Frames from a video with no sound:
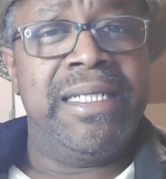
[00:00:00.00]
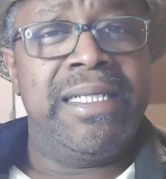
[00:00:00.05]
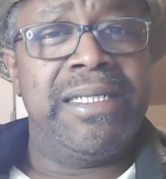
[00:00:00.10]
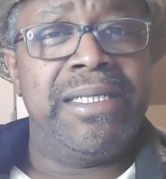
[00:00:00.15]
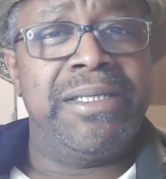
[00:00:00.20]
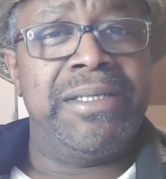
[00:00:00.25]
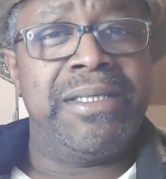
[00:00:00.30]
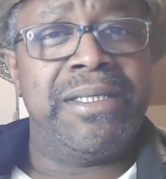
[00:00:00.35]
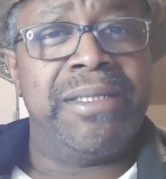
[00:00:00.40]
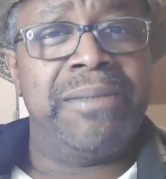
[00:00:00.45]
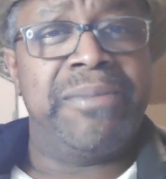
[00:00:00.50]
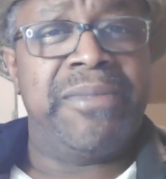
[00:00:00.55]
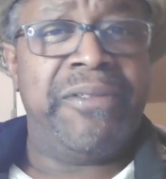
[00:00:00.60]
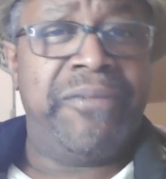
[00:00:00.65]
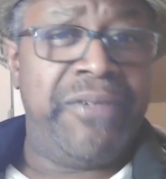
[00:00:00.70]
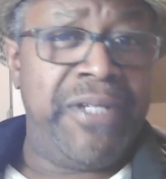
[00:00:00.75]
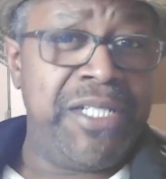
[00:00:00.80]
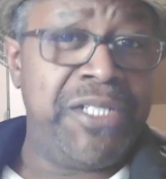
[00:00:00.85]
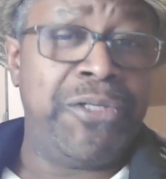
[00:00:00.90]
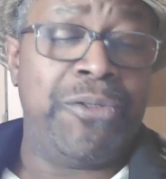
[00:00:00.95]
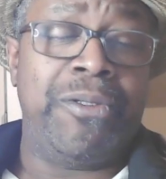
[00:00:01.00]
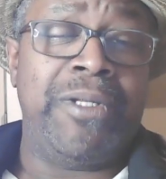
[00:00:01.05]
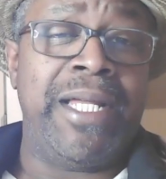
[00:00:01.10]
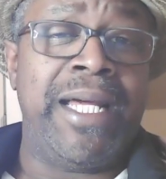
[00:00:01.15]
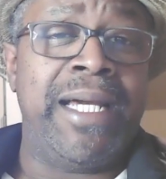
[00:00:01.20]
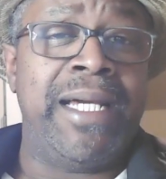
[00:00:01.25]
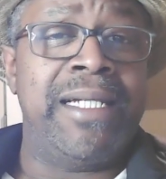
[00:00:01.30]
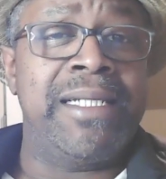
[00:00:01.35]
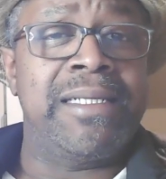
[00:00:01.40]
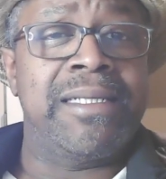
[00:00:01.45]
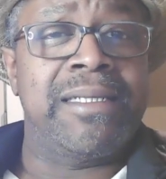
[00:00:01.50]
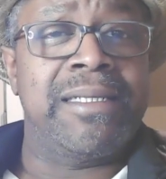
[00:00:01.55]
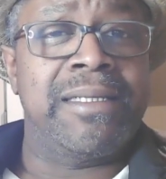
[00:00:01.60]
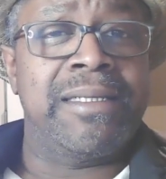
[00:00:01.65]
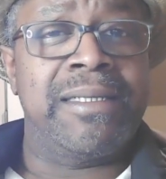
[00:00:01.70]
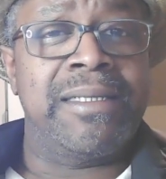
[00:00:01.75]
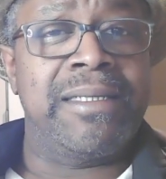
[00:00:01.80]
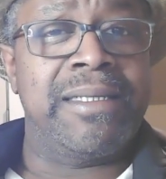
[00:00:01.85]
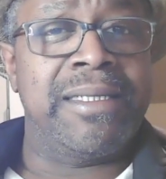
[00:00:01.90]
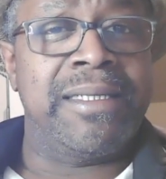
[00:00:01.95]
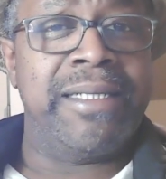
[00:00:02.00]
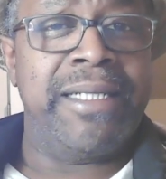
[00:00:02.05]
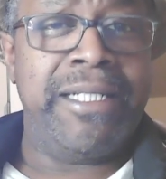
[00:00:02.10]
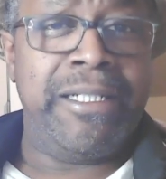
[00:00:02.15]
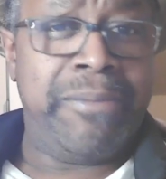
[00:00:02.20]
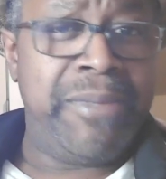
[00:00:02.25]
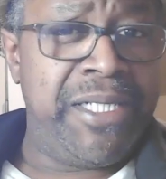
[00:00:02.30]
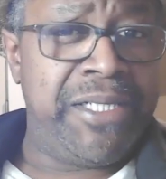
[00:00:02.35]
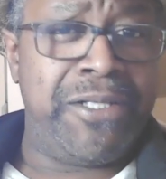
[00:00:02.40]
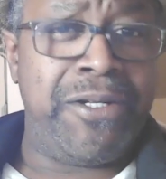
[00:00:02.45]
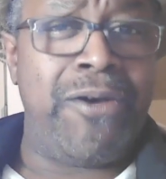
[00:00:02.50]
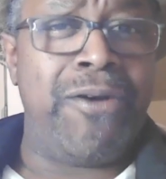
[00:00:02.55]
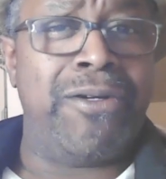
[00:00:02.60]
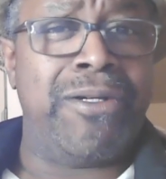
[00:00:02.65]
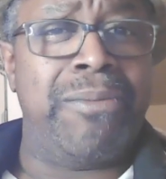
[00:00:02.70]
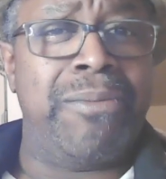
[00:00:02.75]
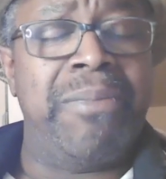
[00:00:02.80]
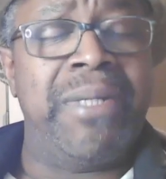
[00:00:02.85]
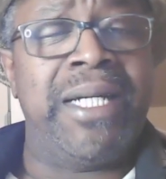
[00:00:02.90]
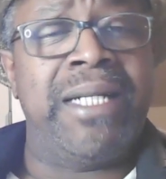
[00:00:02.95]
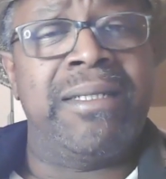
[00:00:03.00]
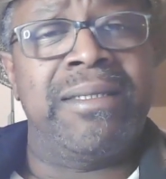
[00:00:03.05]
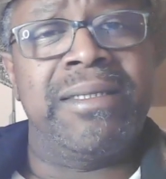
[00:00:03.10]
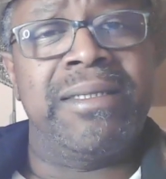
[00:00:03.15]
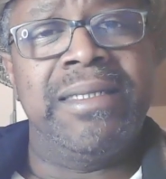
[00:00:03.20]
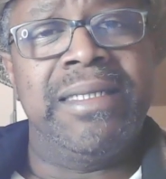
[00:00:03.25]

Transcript: to visualize and hear me talk about,